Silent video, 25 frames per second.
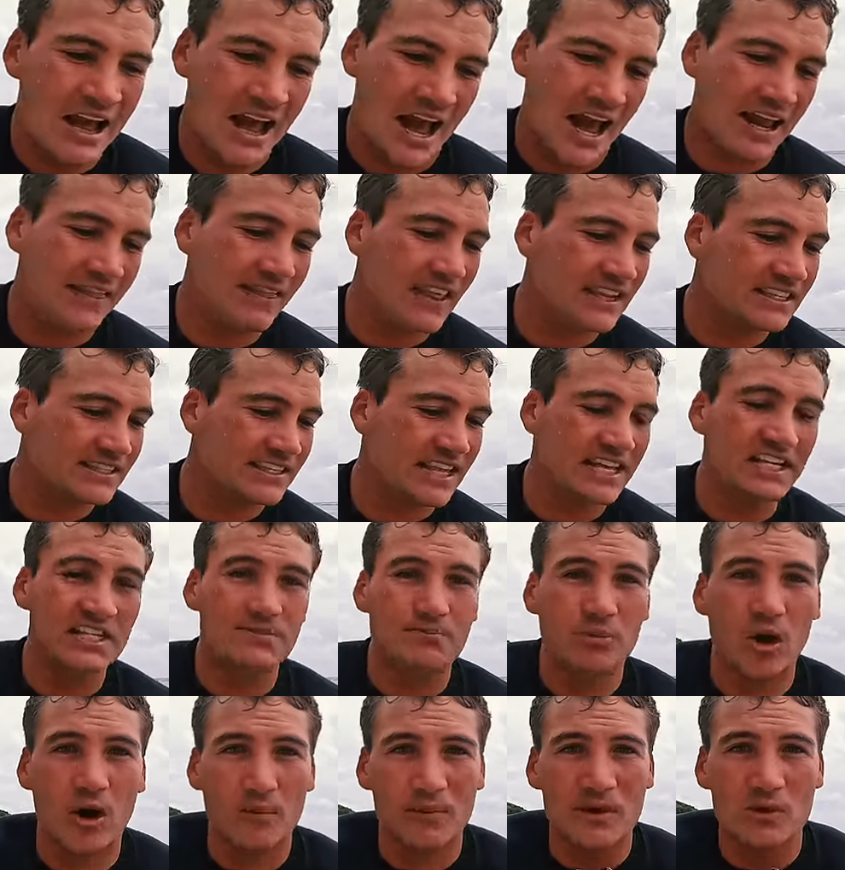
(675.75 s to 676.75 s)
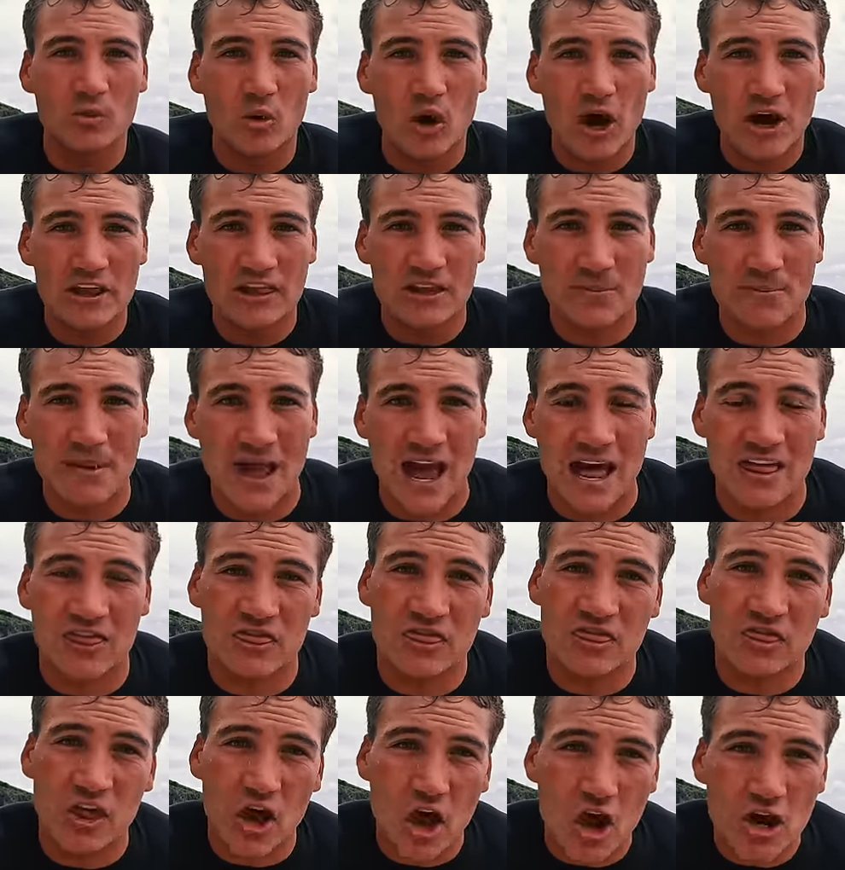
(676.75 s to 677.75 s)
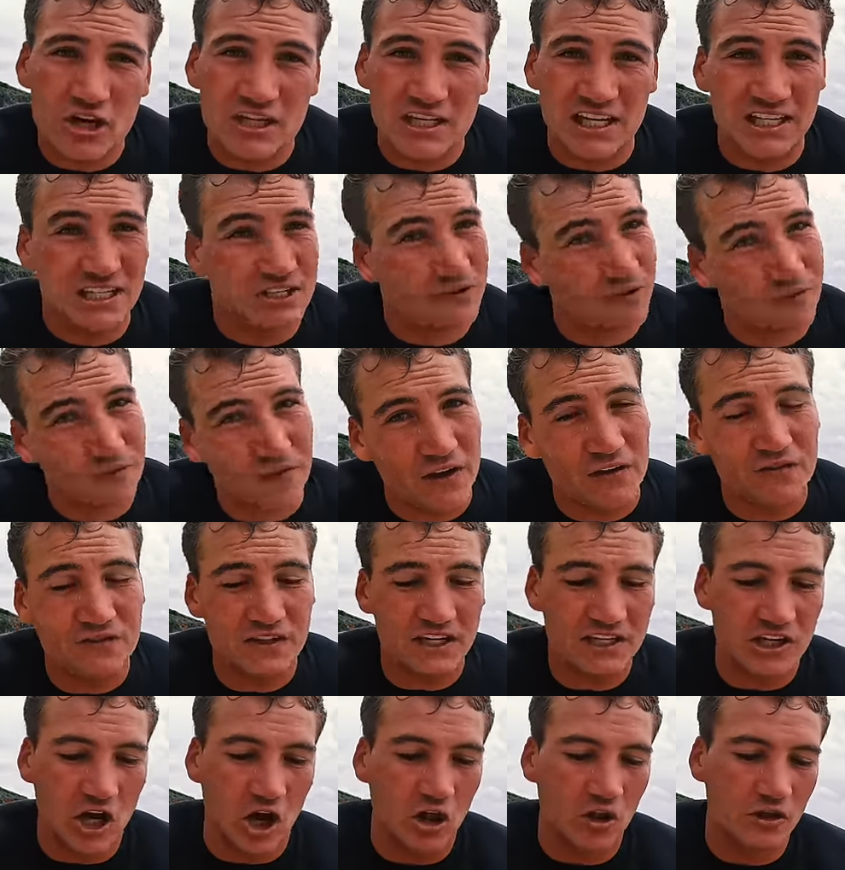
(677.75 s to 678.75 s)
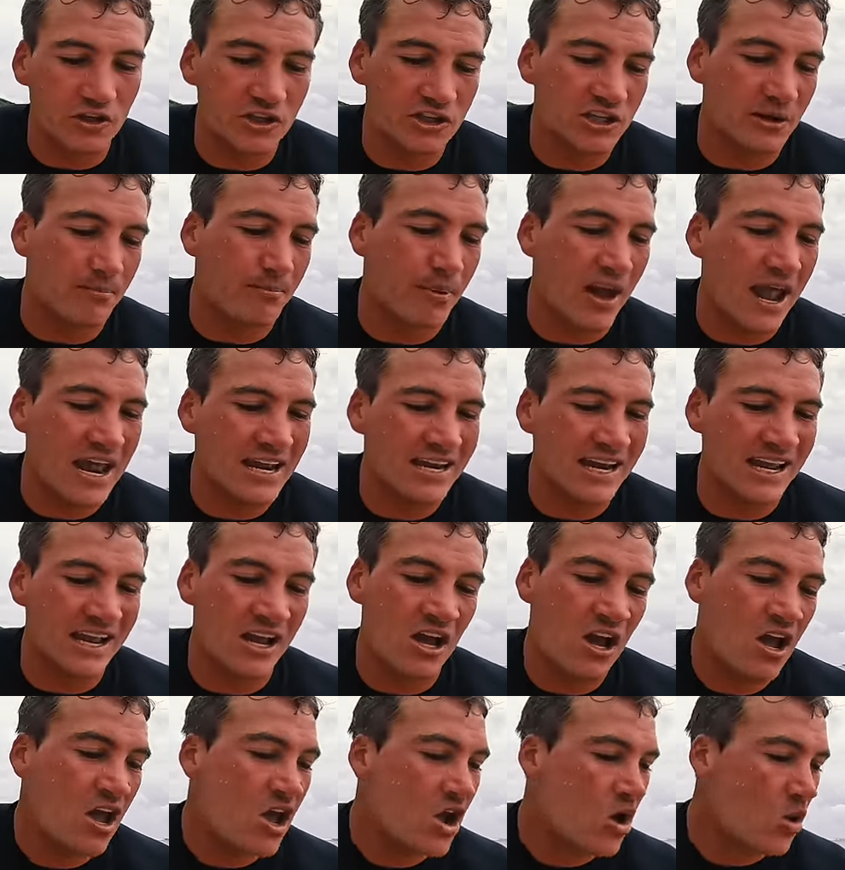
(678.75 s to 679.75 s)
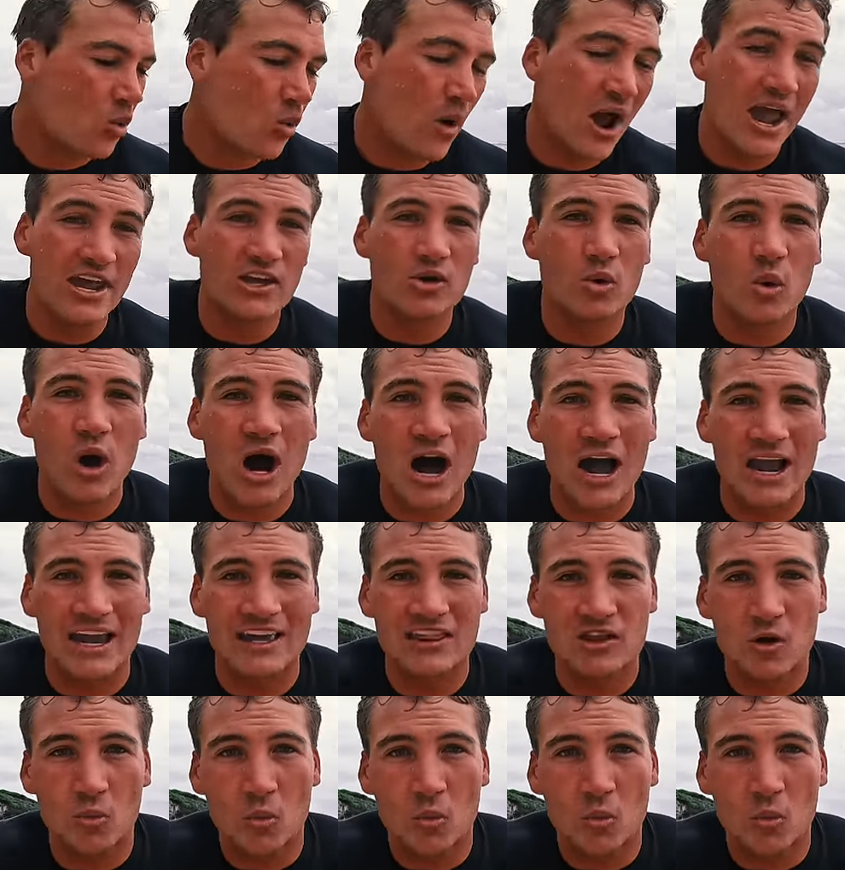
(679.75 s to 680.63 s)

And this thing's probably worth about $30 to $50, depending where you are in the